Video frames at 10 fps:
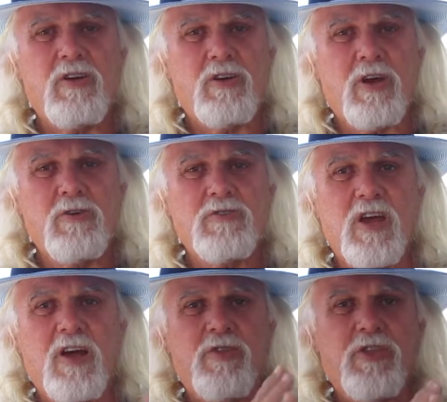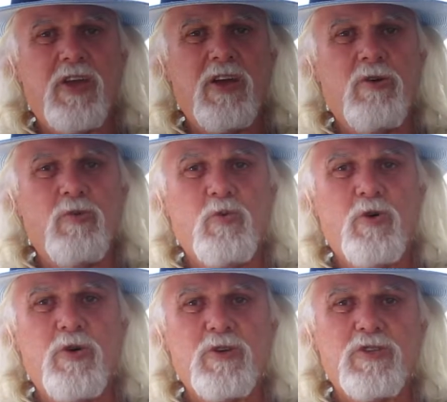goes out there and
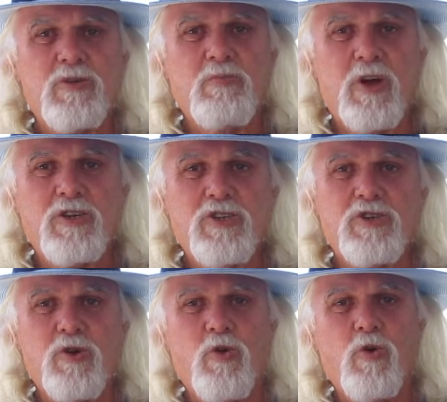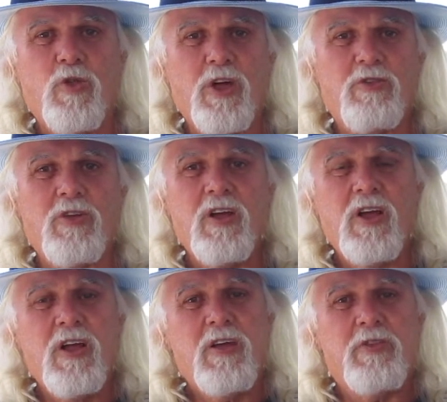works and makes sure that
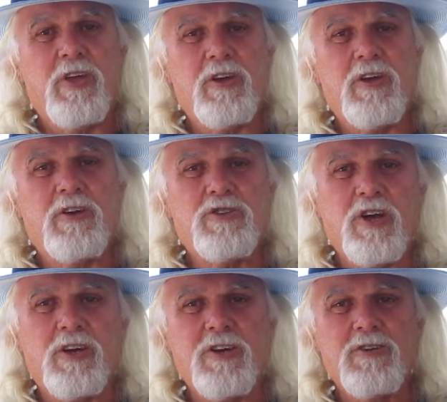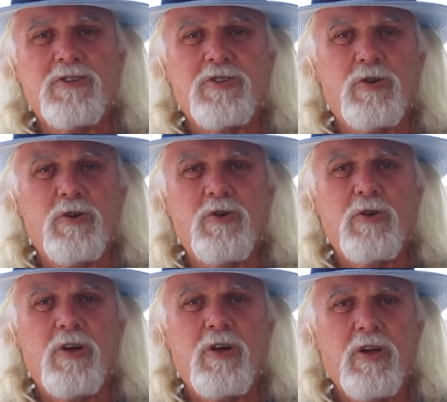the chickens are
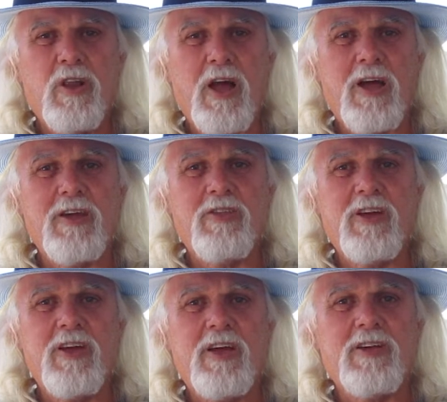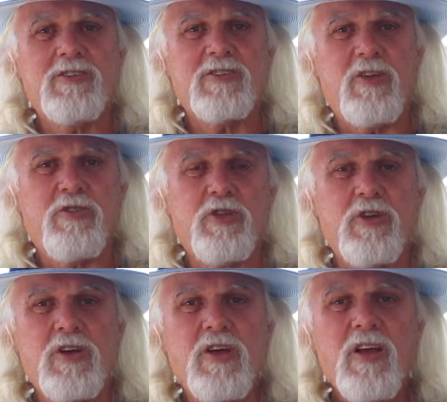laying the eggs, that
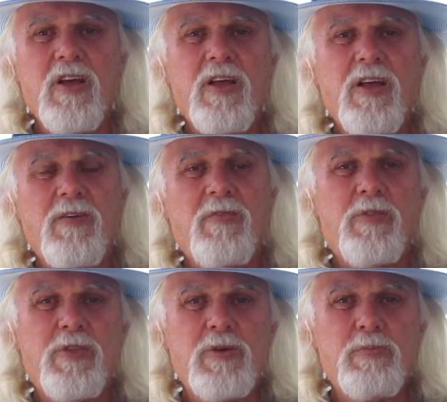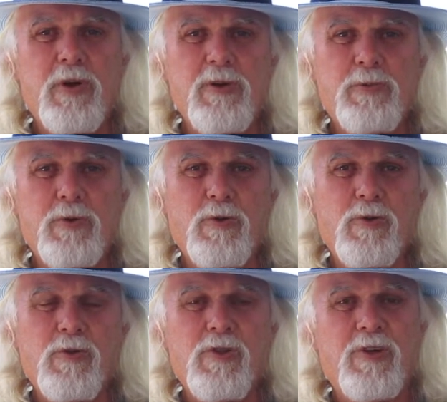the people